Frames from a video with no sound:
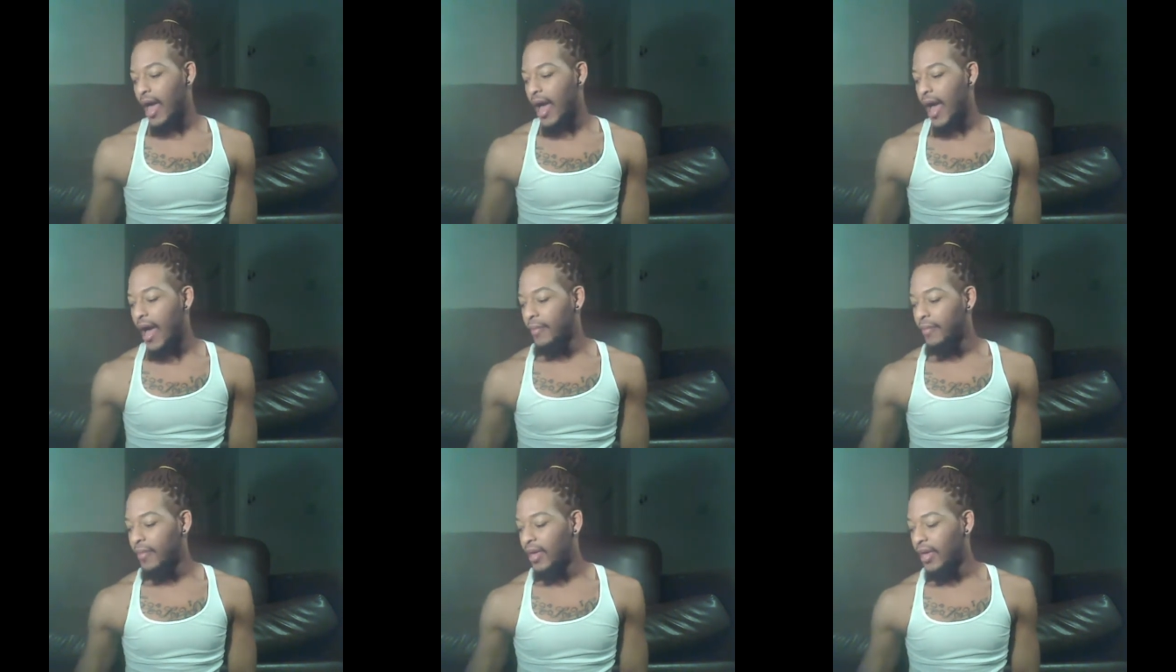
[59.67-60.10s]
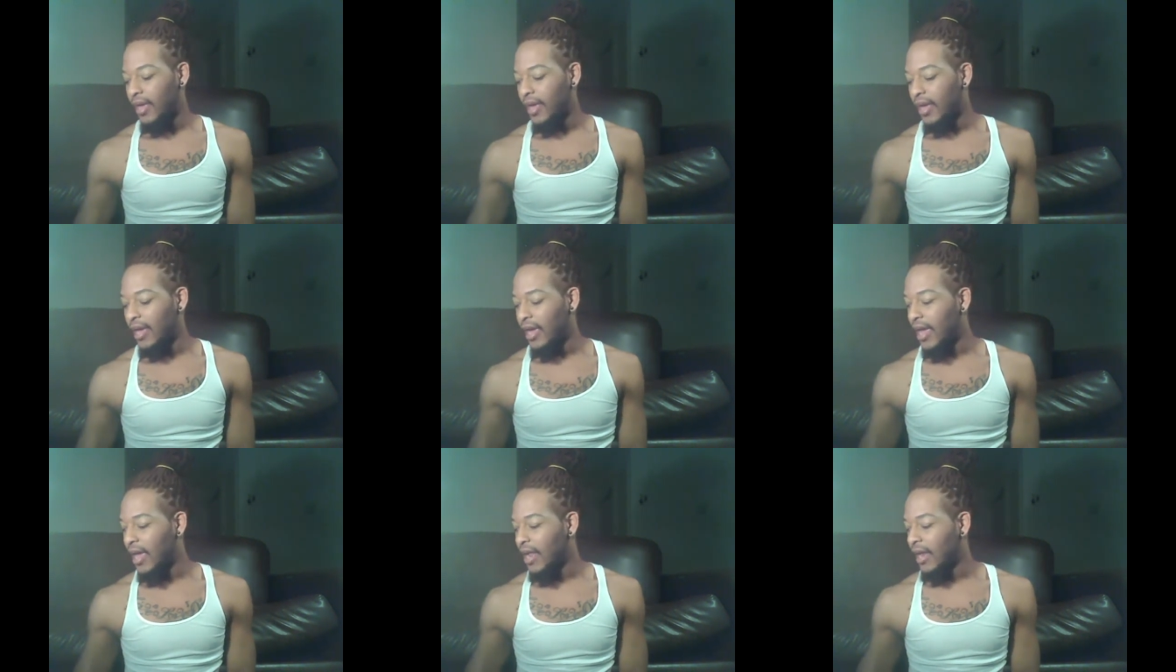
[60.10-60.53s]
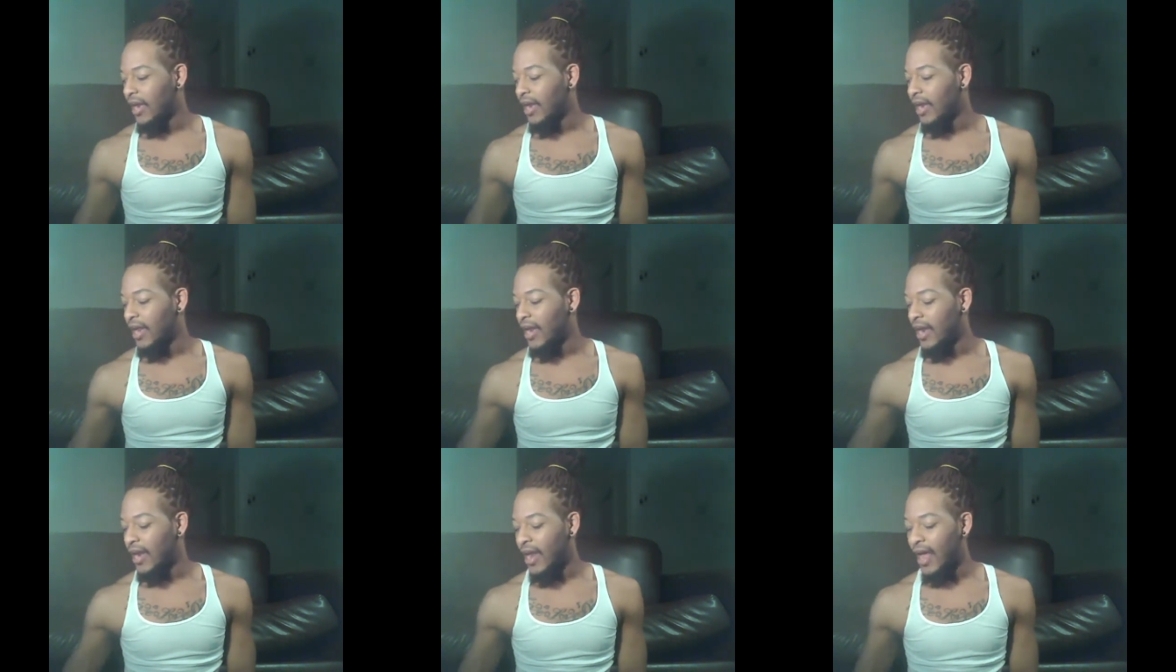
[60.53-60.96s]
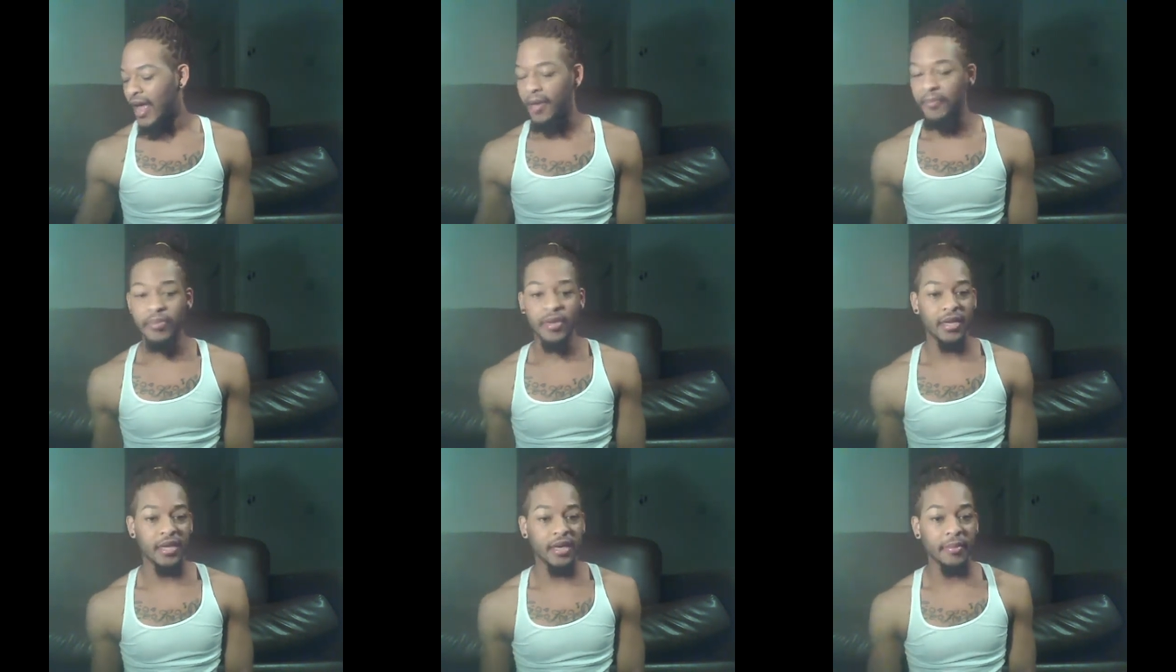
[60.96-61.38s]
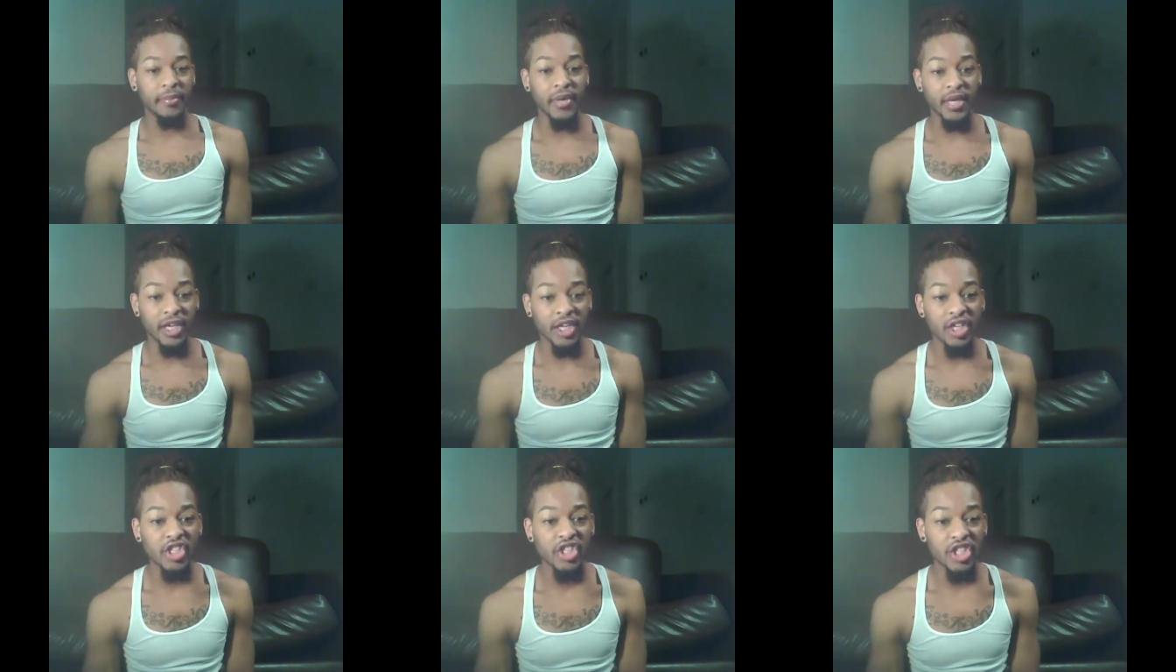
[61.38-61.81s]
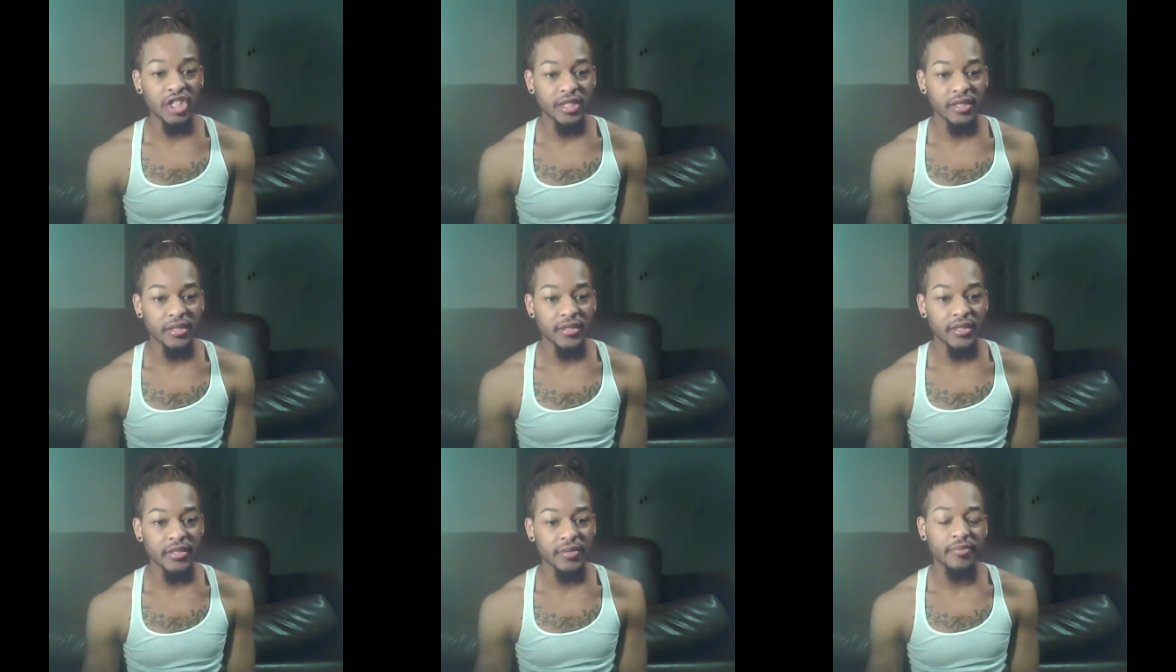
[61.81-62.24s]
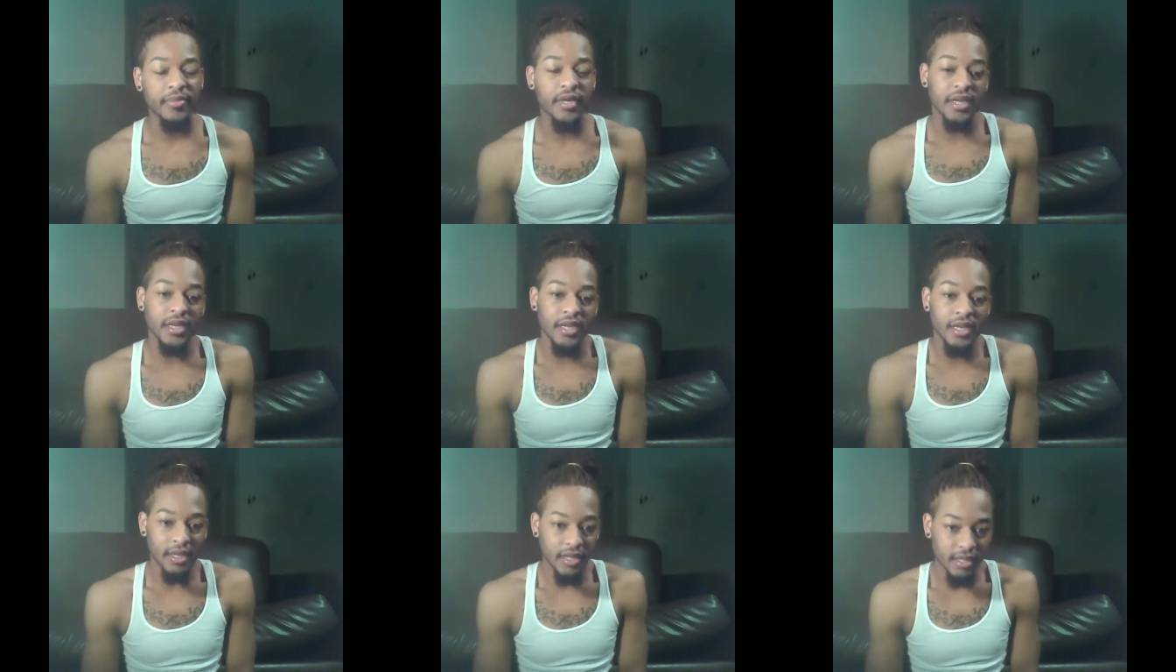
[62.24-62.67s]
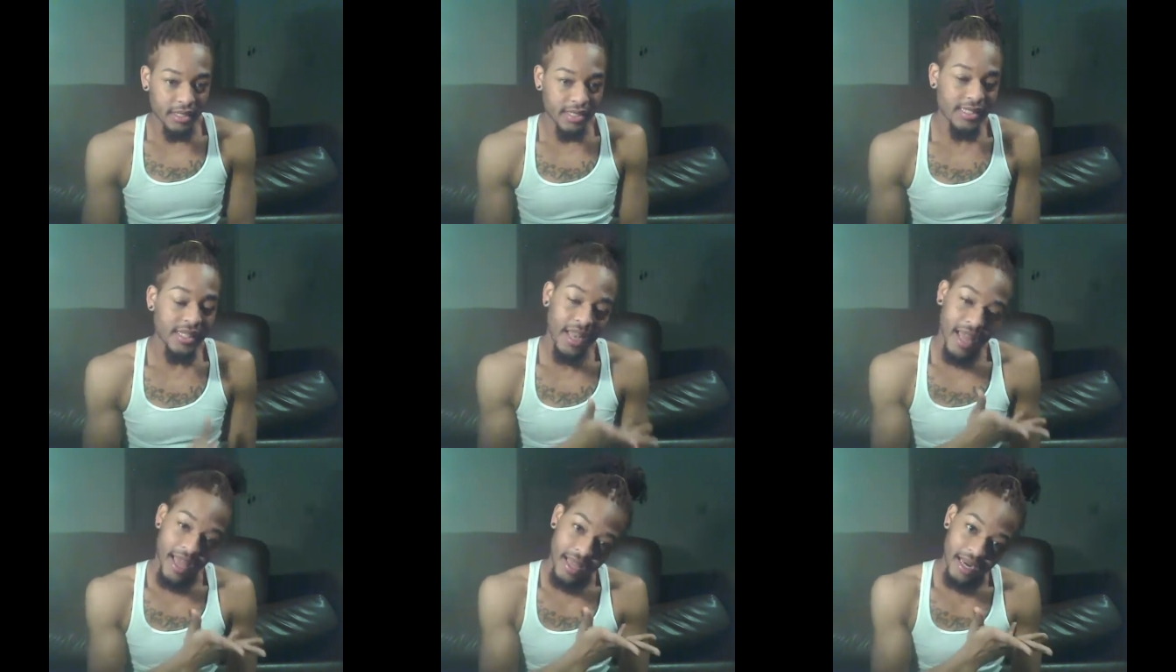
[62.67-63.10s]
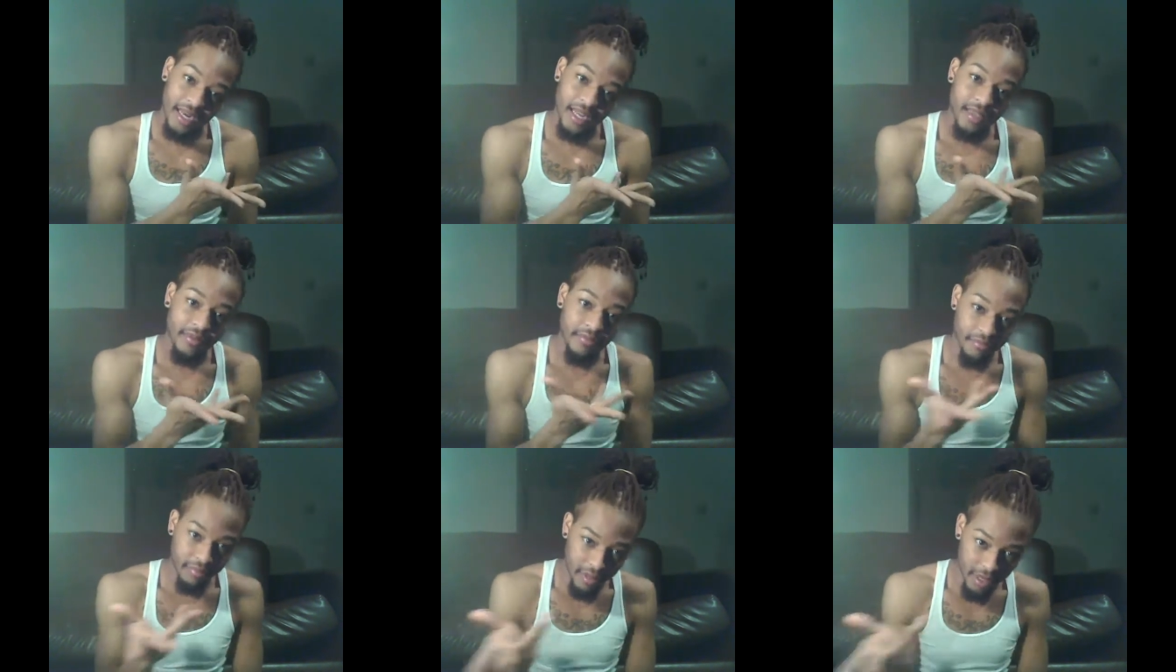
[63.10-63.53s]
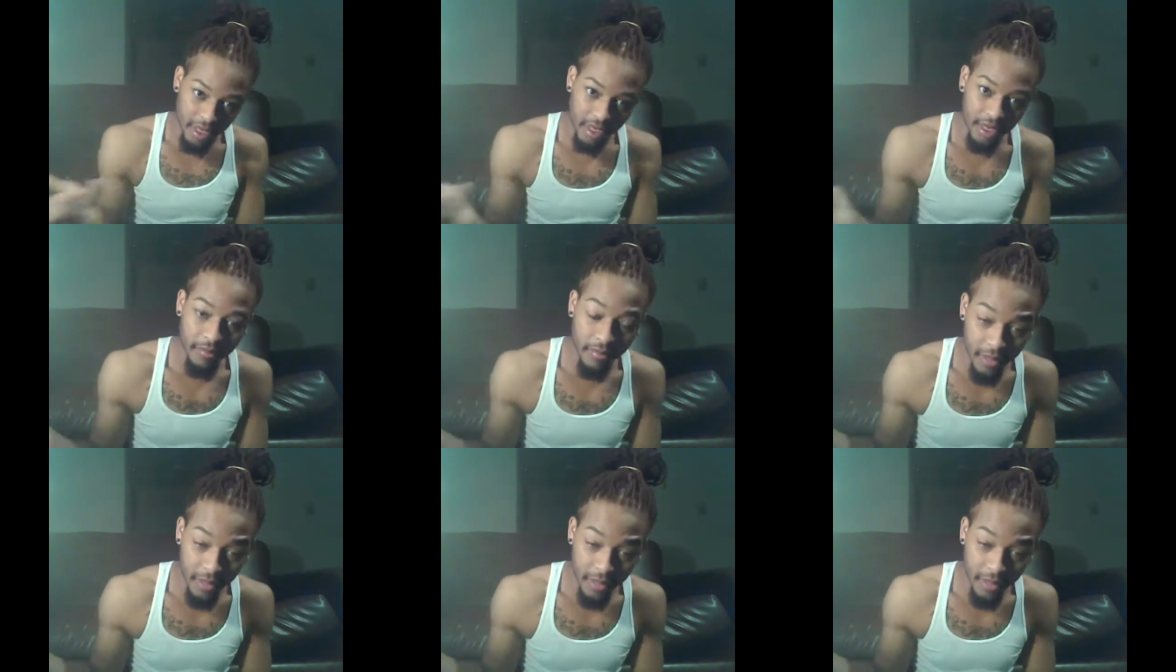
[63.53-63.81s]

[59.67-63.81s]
I mean, and not being a bitch, but slightly being a